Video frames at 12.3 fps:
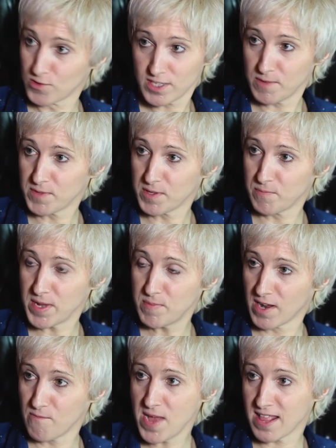Some of the people
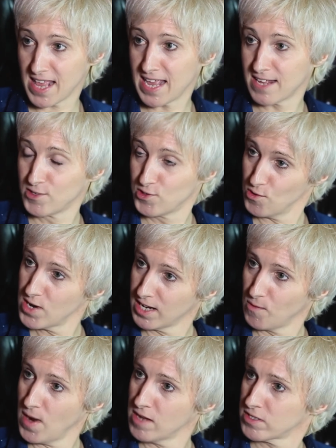I've met, they can talk in
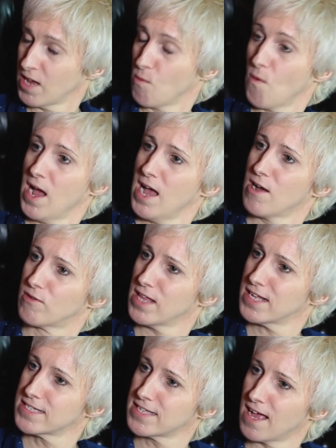a way, it's like, wow,
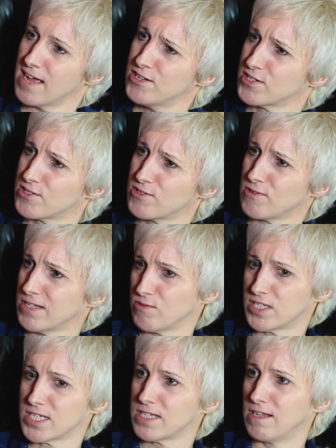I just thought it
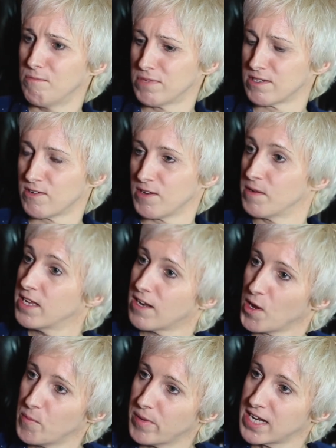was just numbers on
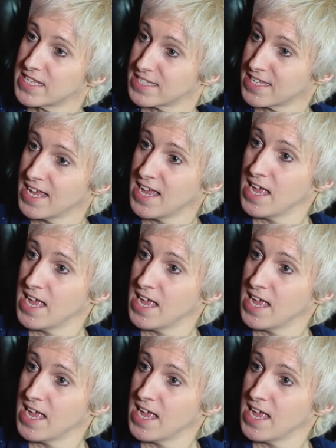it, but it's,